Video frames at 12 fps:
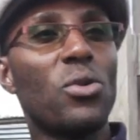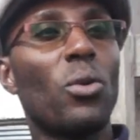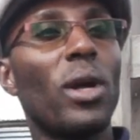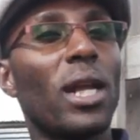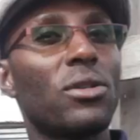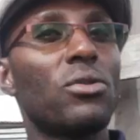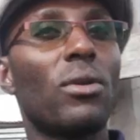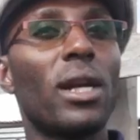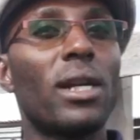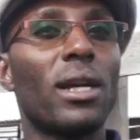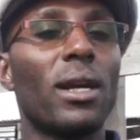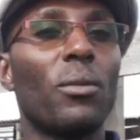you're well
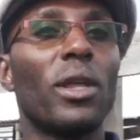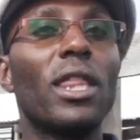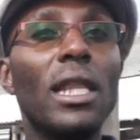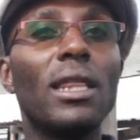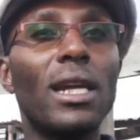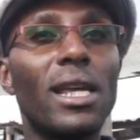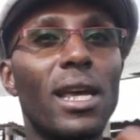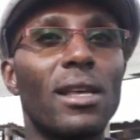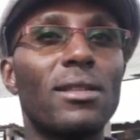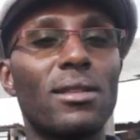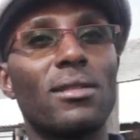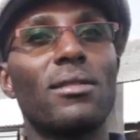assured within 3
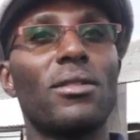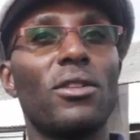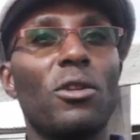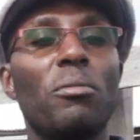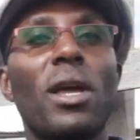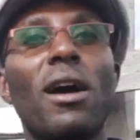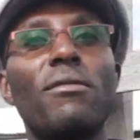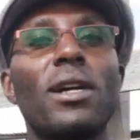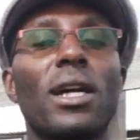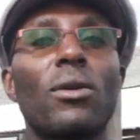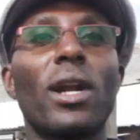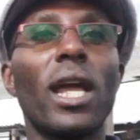years you'll be
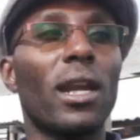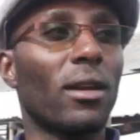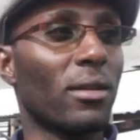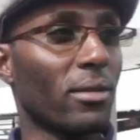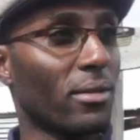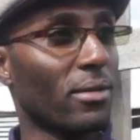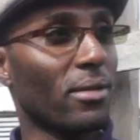having around 9.